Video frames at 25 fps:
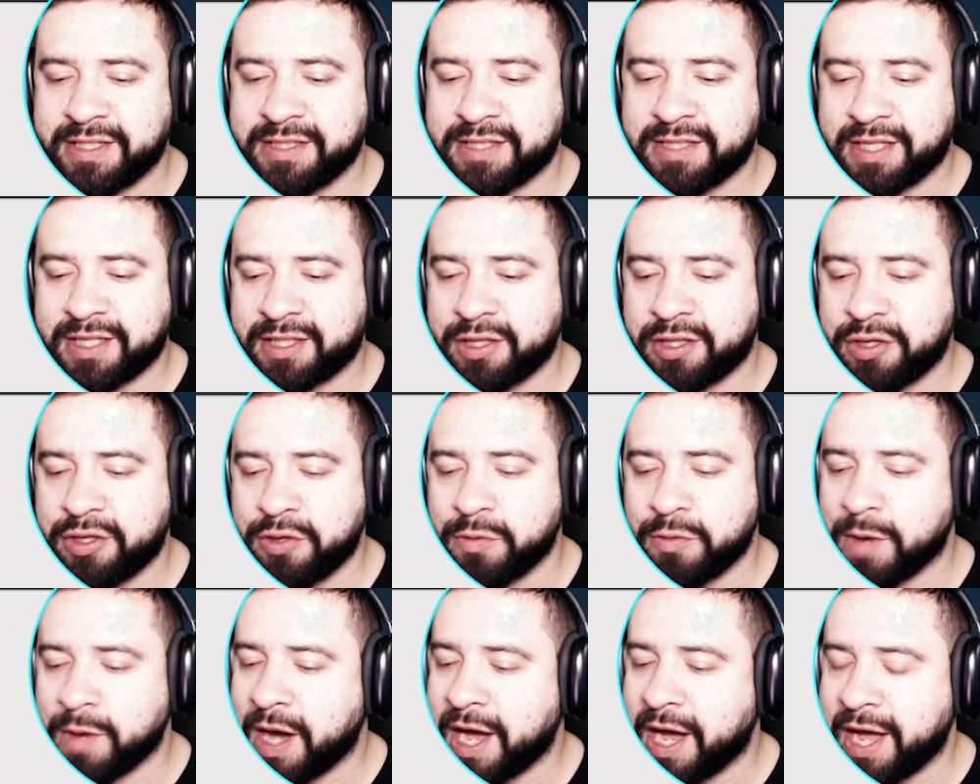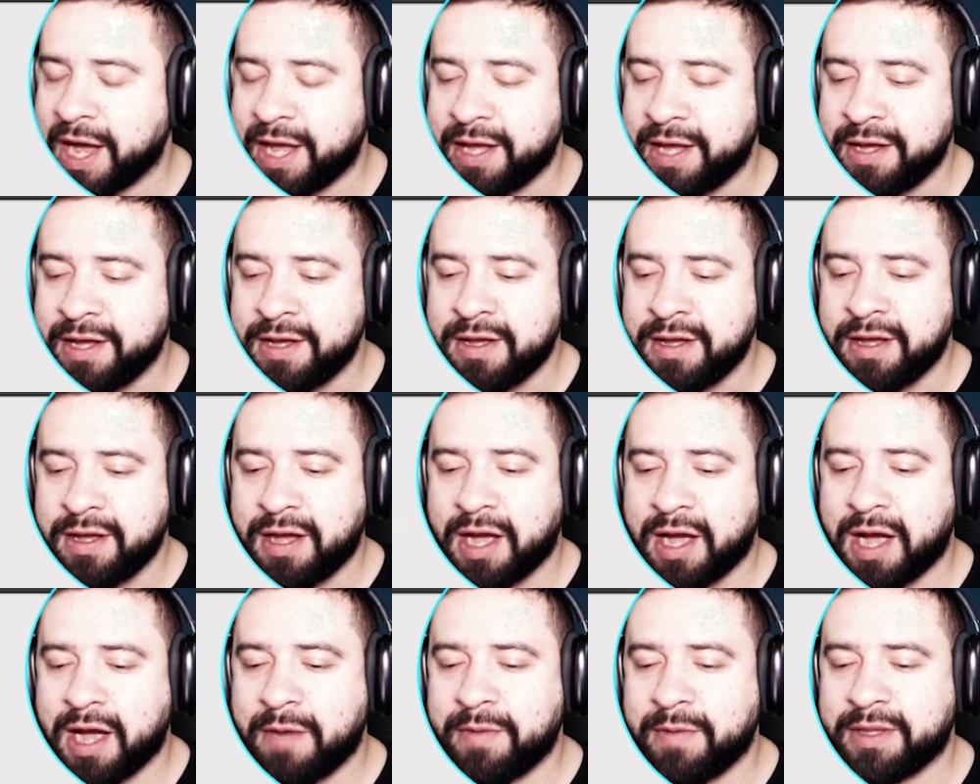like the UI
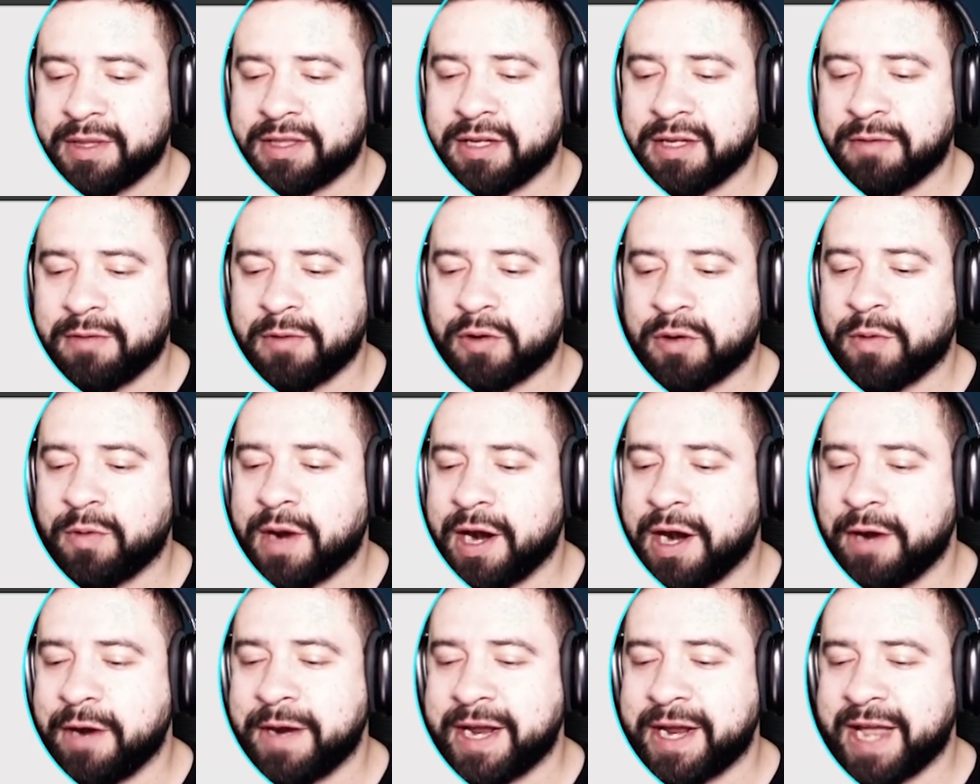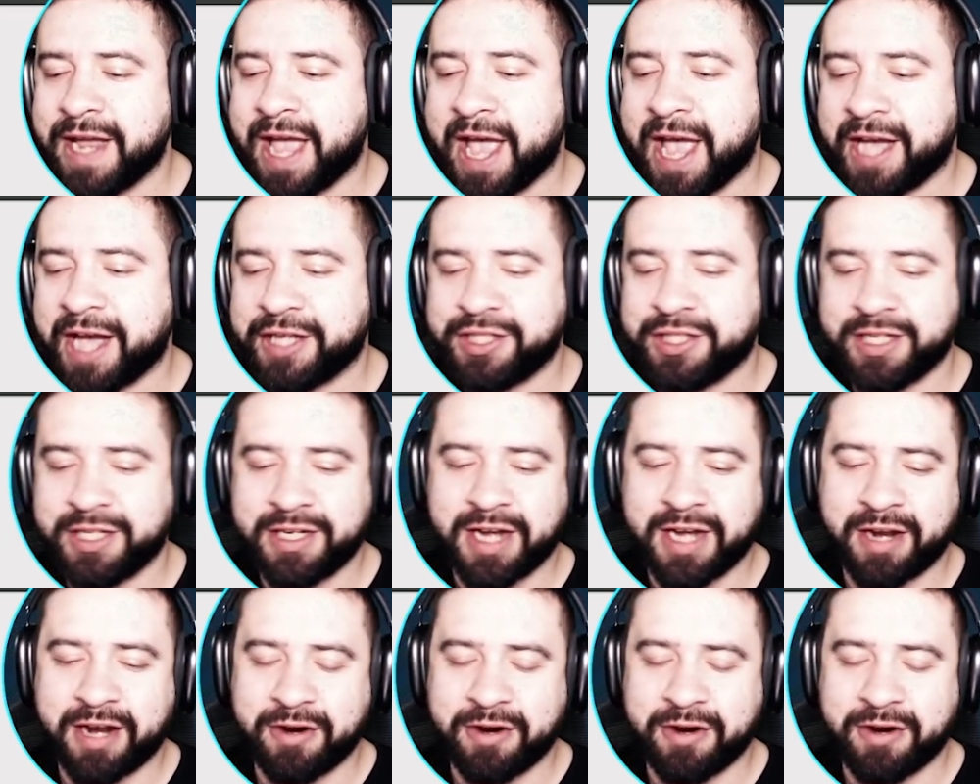with the requiring action.